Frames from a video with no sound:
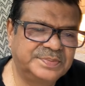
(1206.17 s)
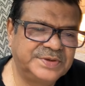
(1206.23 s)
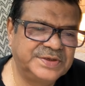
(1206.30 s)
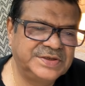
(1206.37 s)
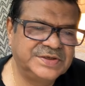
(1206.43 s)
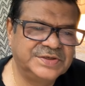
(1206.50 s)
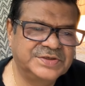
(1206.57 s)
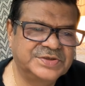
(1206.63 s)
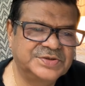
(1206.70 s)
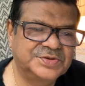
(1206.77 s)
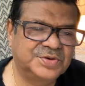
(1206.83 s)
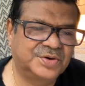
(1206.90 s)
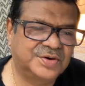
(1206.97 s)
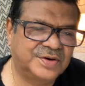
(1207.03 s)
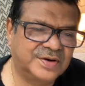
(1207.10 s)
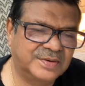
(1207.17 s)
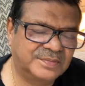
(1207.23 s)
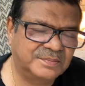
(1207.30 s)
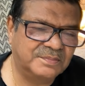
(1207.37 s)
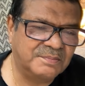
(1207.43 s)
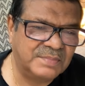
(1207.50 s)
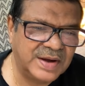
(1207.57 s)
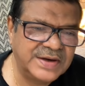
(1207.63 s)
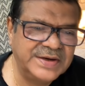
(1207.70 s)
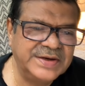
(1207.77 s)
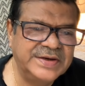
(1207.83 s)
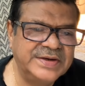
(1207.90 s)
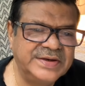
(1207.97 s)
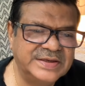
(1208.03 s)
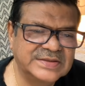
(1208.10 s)
peace, your
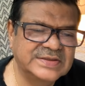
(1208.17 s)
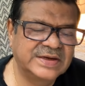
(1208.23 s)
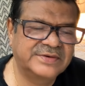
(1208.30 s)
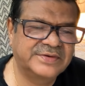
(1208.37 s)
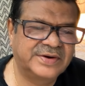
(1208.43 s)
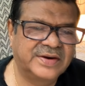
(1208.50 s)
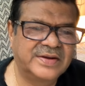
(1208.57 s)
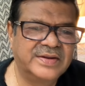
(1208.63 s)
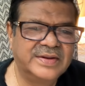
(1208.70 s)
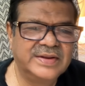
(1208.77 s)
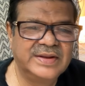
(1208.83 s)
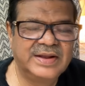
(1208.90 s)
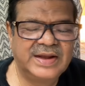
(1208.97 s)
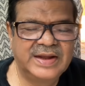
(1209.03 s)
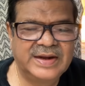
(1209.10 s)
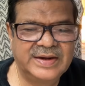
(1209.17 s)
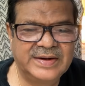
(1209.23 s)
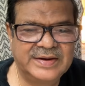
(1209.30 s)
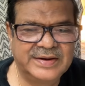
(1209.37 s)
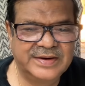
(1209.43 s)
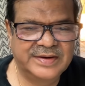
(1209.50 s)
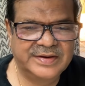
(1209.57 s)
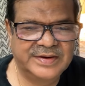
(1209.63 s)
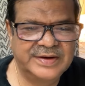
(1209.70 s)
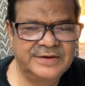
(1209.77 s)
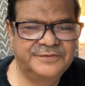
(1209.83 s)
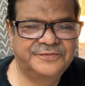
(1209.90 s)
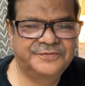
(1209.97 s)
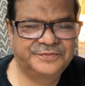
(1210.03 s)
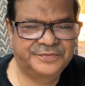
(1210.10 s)
money, etc. And
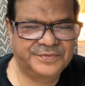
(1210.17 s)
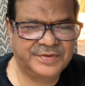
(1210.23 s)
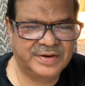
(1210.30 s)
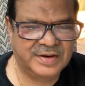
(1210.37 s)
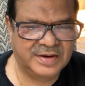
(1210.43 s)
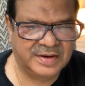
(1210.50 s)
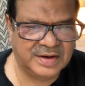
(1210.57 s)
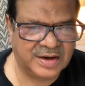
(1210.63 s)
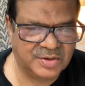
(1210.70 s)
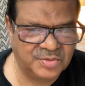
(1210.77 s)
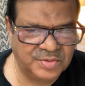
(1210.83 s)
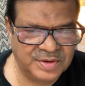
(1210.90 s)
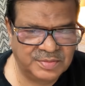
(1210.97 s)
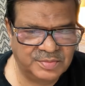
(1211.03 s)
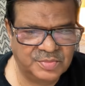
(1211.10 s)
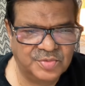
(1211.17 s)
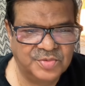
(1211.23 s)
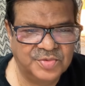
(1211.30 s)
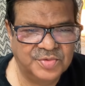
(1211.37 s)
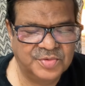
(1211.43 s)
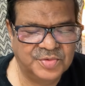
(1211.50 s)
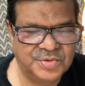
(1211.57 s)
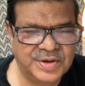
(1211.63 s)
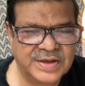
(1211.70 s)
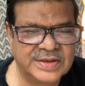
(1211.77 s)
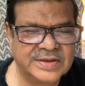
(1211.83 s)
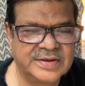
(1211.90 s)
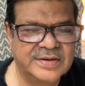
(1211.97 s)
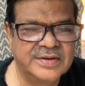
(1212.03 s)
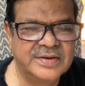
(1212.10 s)
if Rahu and Moon
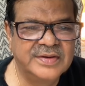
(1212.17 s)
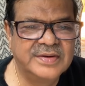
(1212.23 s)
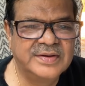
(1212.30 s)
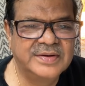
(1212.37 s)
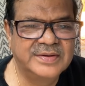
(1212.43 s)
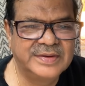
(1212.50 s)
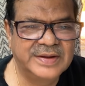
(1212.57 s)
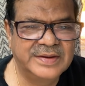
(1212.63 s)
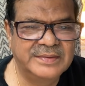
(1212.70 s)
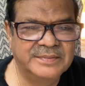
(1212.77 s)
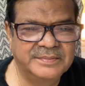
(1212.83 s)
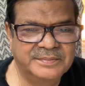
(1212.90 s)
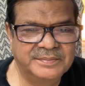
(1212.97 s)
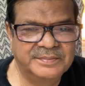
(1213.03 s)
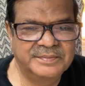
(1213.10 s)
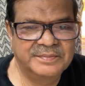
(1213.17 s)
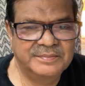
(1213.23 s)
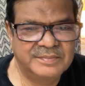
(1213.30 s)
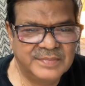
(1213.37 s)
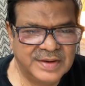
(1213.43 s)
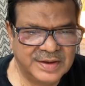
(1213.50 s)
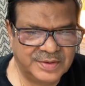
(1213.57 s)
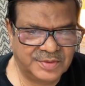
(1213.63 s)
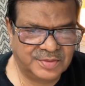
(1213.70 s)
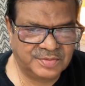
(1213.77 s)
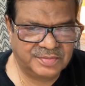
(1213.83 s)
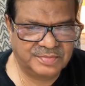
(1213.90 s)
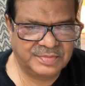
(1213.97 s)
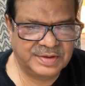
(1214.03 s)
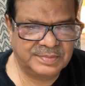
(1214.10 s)
together, they
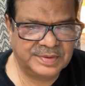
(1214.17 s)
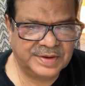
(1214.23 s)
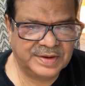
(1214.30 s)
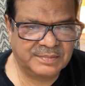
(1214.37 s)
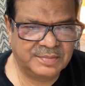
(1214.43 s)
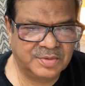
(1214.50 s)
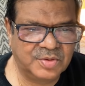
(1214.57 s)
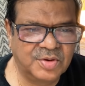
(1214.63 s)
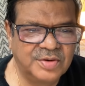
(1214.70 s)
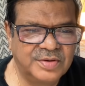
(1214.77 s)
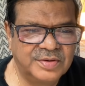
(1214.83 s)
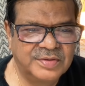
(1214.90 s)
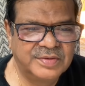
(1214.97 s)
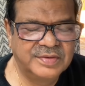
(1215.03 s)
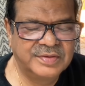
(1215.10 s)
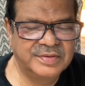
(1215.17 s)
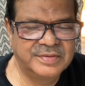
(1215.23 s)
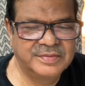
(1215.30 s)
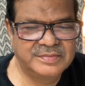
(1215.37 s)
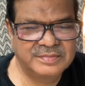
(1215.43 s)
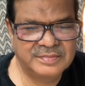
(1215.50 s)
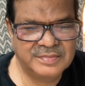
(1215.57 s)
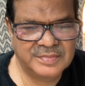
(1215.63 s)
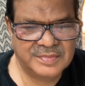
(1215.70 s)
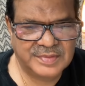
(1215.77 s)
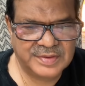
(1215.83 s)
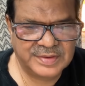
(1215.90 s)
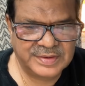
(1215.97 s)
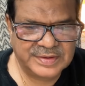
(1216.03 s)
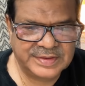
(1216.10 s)
become good,
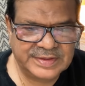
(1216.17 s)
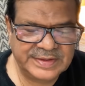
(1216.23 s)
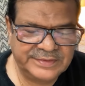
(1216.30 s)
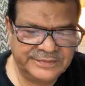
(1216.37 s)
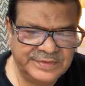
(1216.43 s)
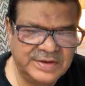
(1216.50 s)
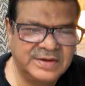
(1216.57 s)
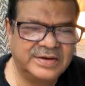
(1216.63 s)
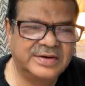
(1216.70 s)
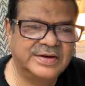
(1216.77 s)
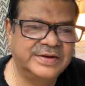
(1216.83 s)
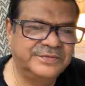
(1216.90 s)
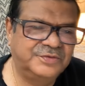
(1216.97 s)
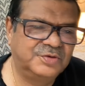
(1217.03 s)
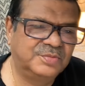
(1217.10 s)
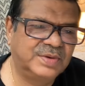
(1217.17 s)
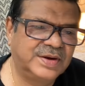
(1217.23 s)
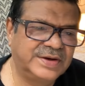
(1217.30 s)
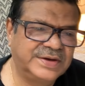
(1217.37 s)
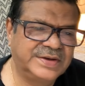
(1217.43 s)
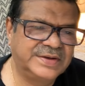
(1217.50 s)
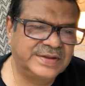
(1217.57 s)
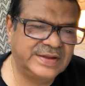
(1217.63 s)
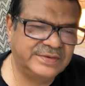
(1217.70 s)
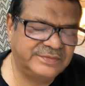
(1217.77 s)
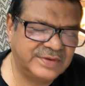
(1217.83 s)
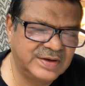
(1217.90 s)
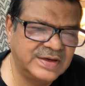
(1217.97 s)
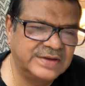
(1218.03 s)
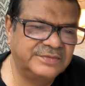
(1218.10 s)
they will give you money, they
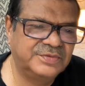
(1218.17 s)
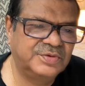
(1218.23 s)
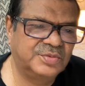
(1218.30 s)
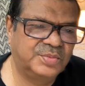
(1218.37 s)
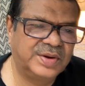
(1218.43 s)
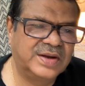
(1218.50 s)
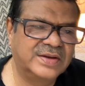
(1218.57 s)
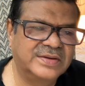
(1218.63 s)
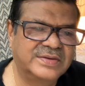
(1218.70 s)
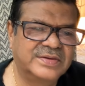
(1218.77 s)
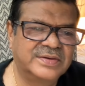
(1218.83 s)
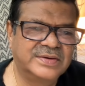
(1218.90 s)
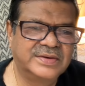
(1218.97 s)
will give you wealth,